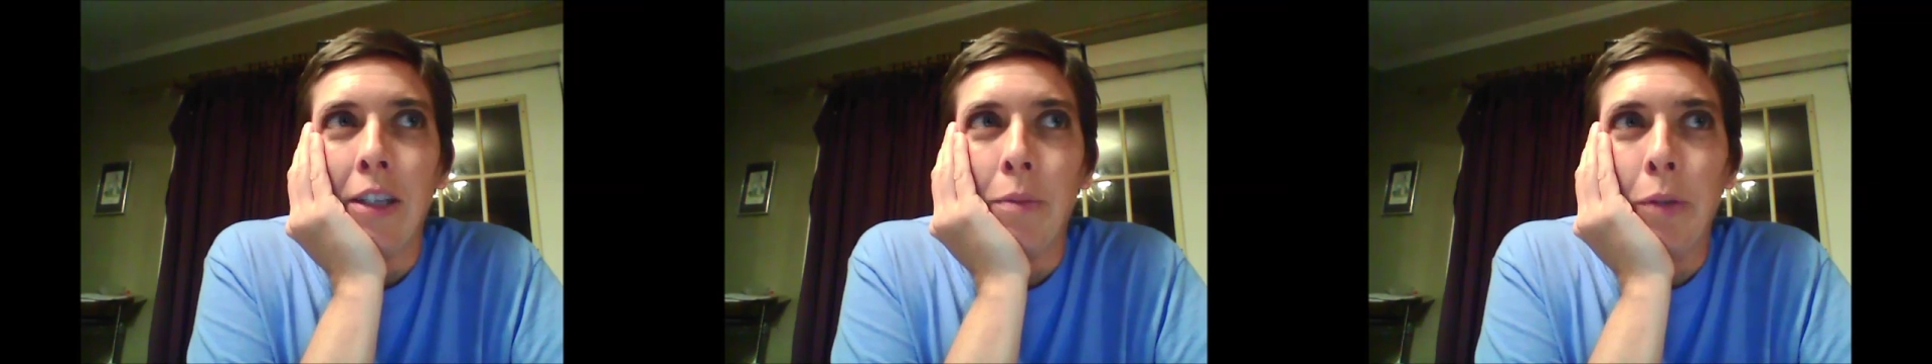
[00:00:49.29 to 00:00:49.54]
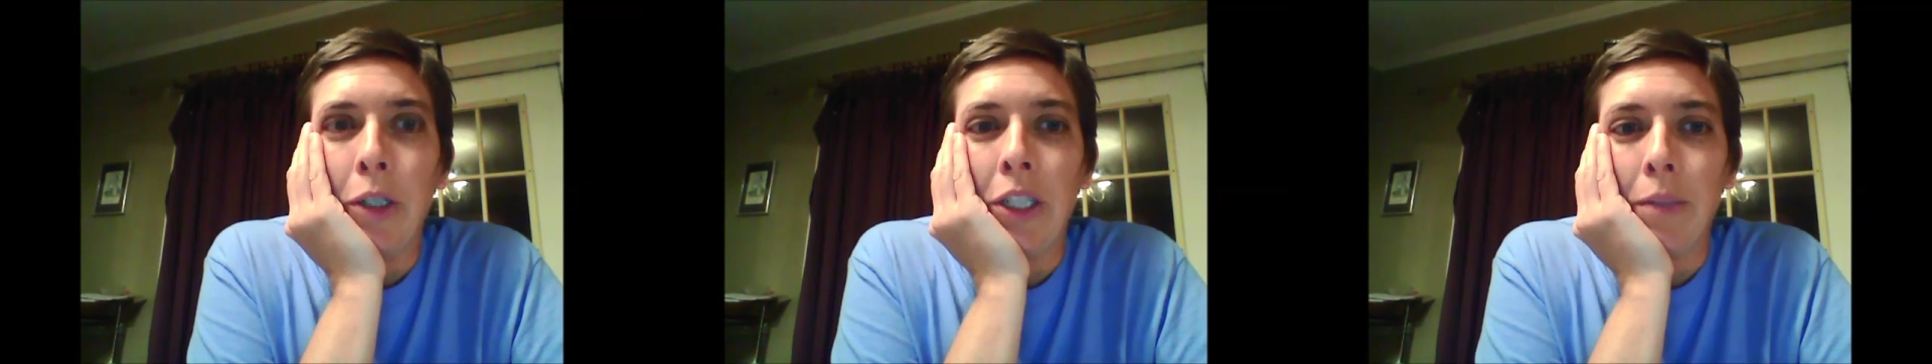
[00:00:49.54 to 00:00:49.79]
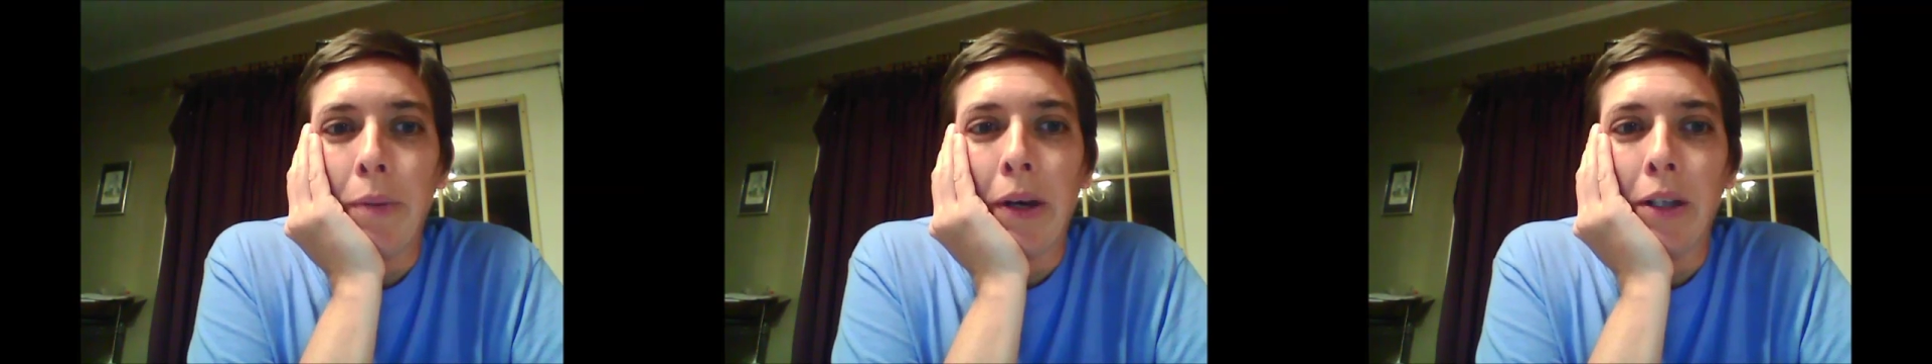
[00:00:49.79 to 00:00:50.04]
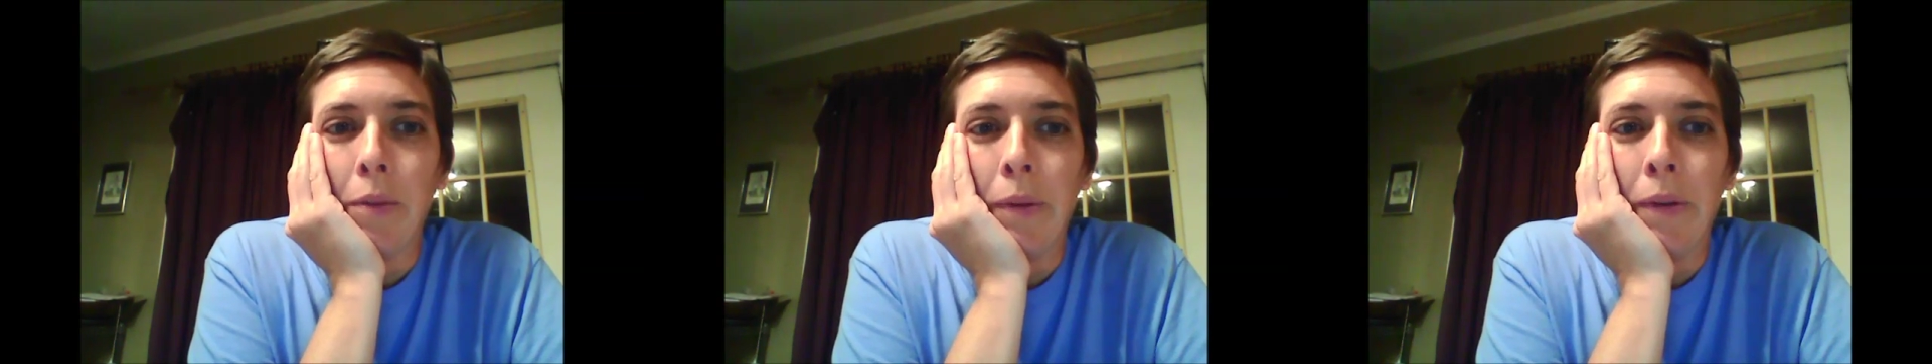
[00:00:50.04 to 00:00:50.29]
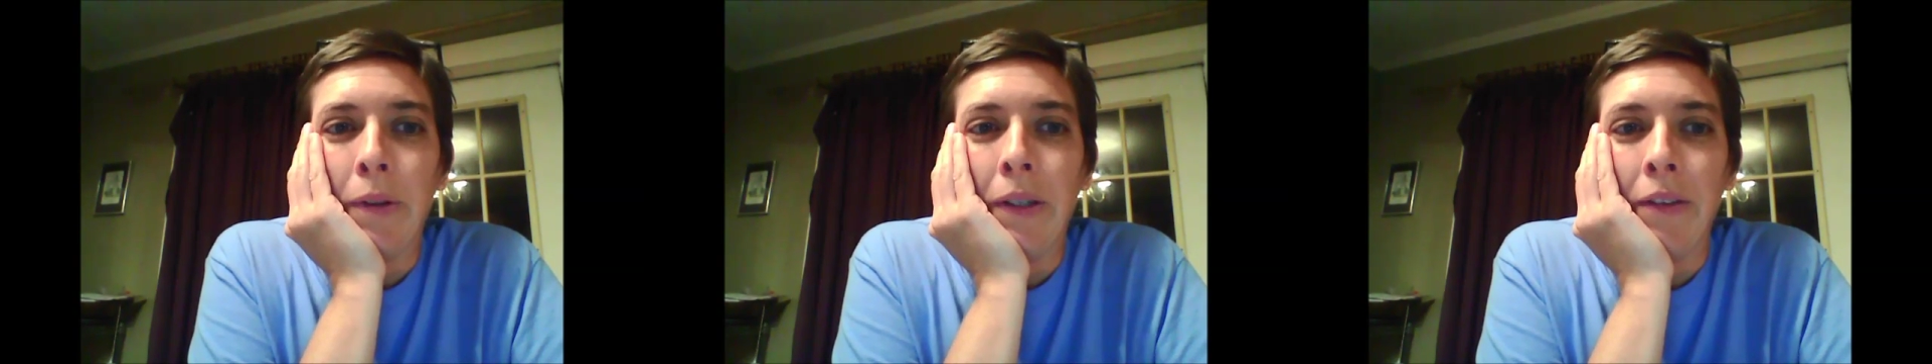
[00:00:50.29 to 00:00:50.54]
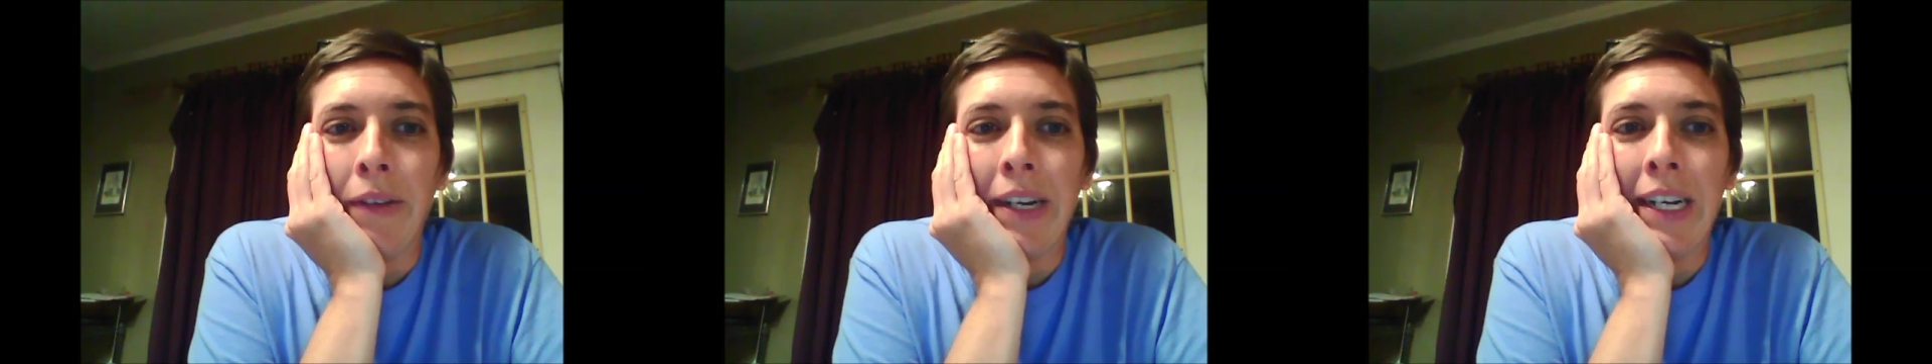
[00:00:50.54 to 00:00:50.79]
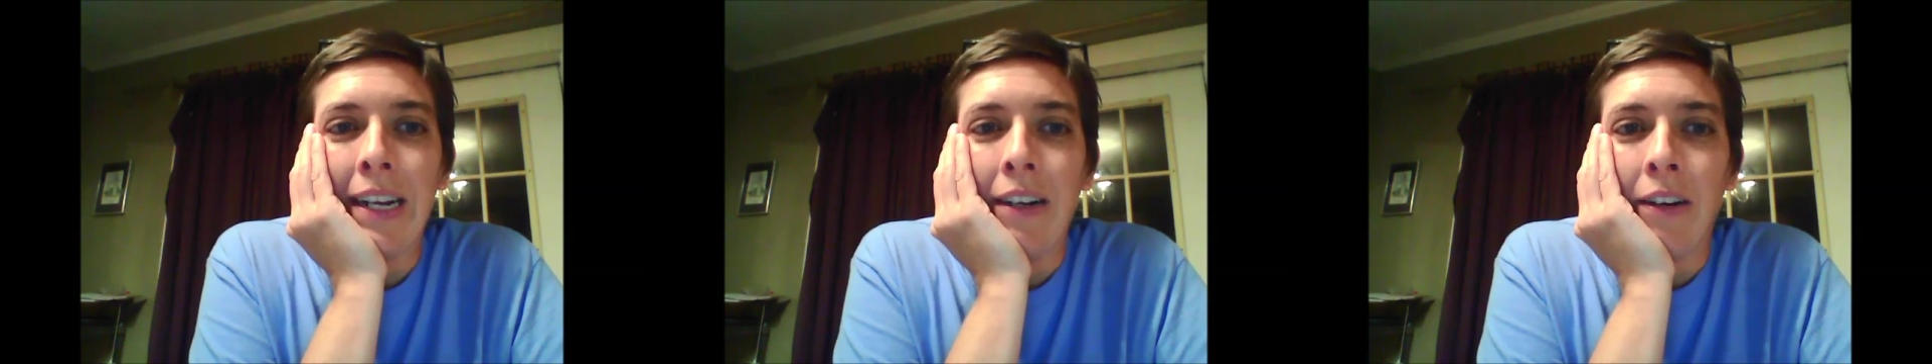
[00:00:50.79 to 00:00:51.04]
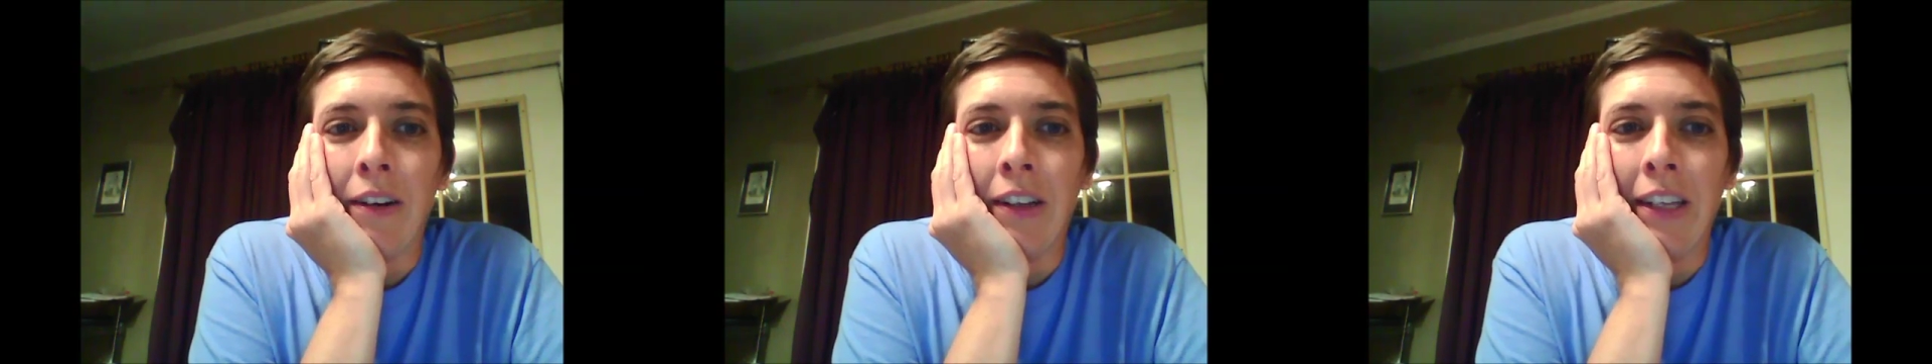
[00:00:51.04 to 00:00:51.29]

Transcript: smushy as possible on the radiator or